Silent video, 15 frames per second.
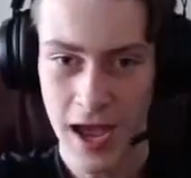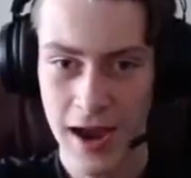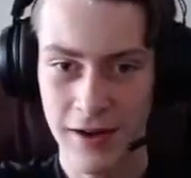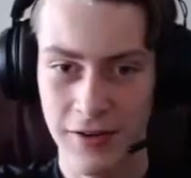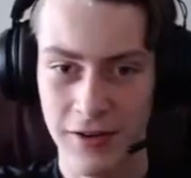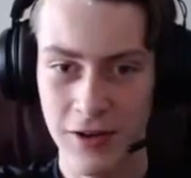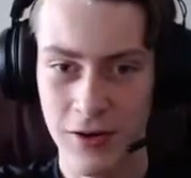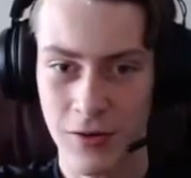I
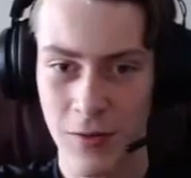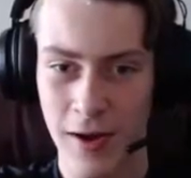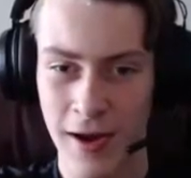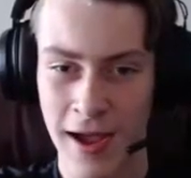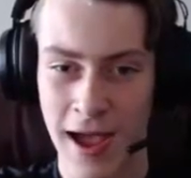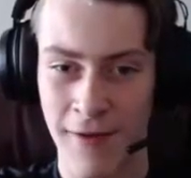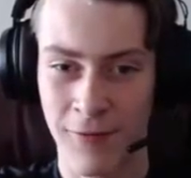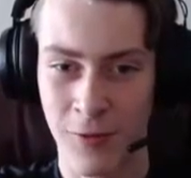do
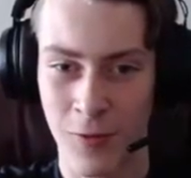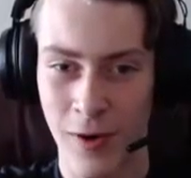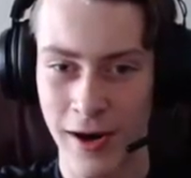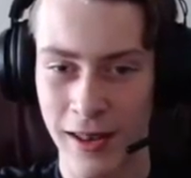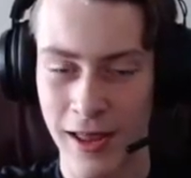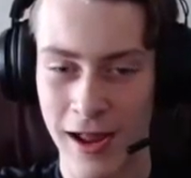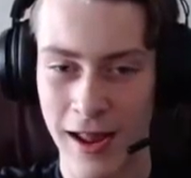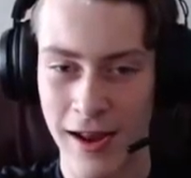have quite
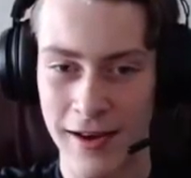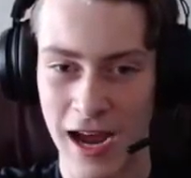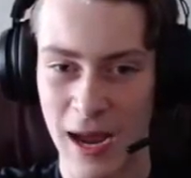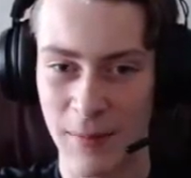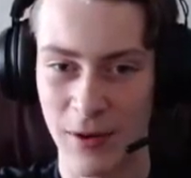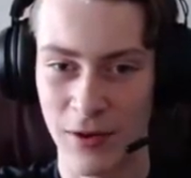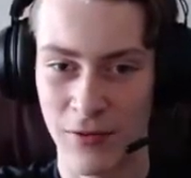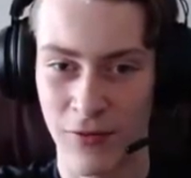a lot of
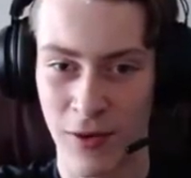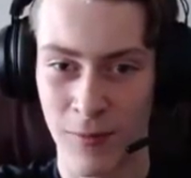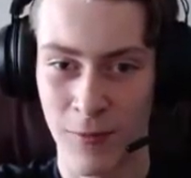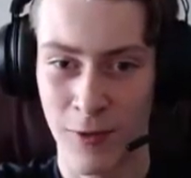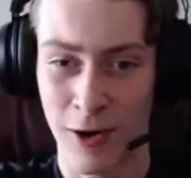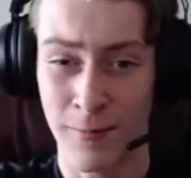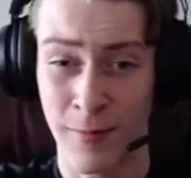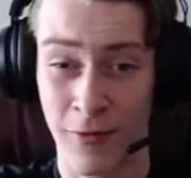diamonds
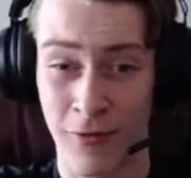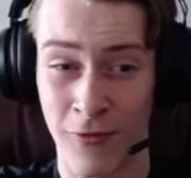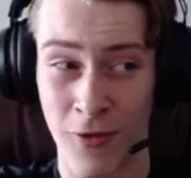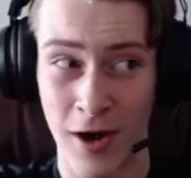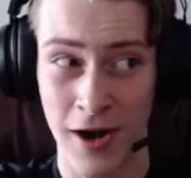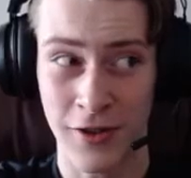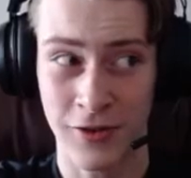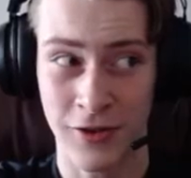from
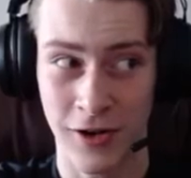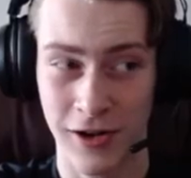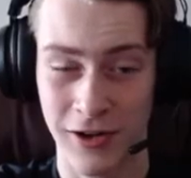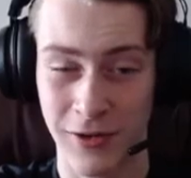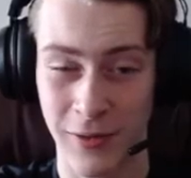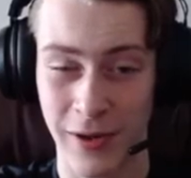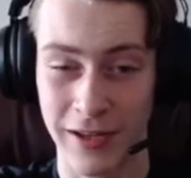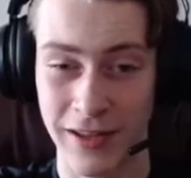before I started
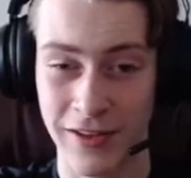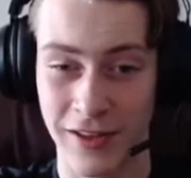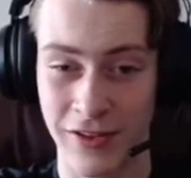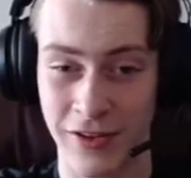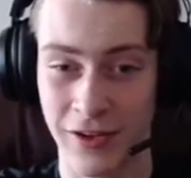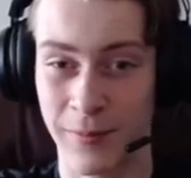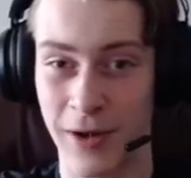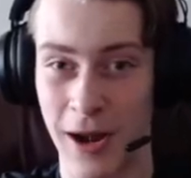doing this,
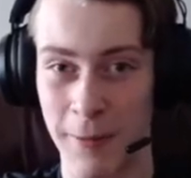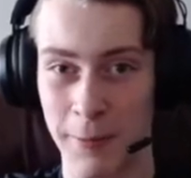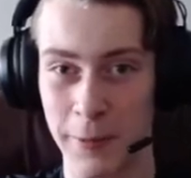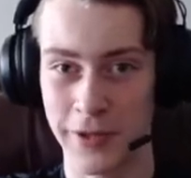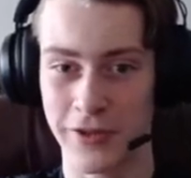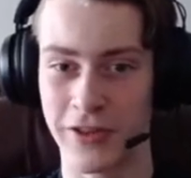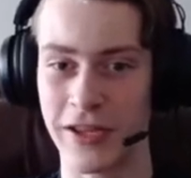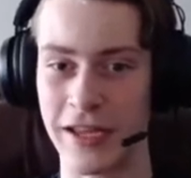as you can
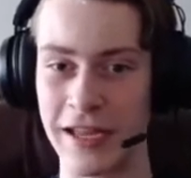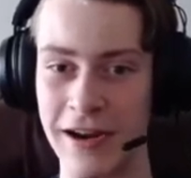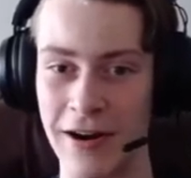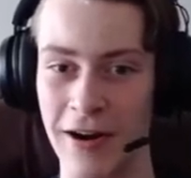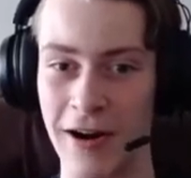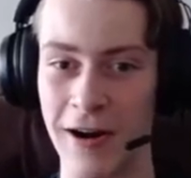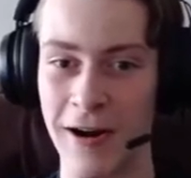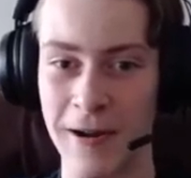probably see
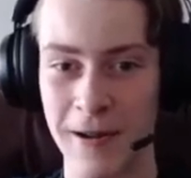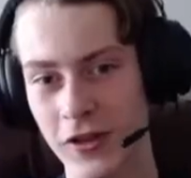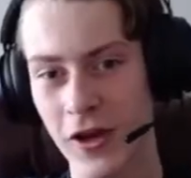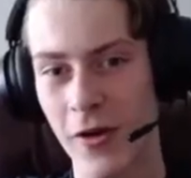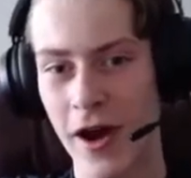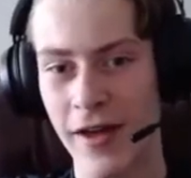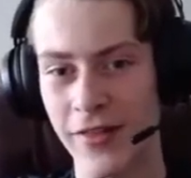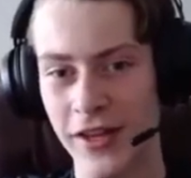here.
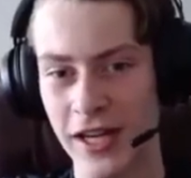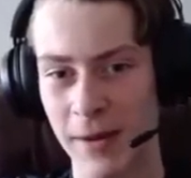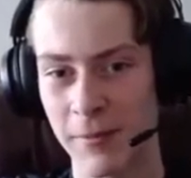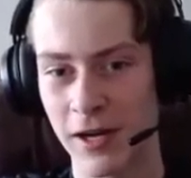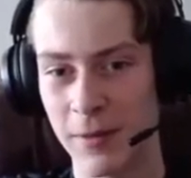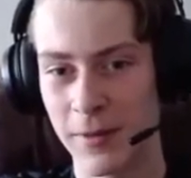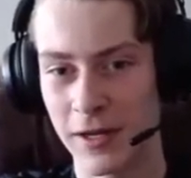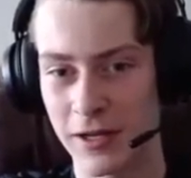So I think I'm
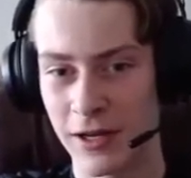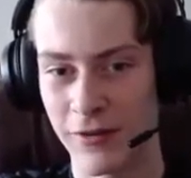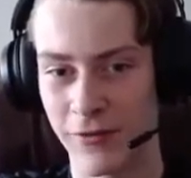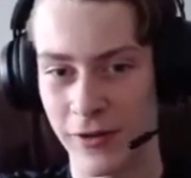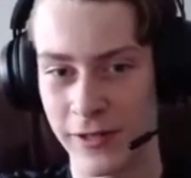going to be good for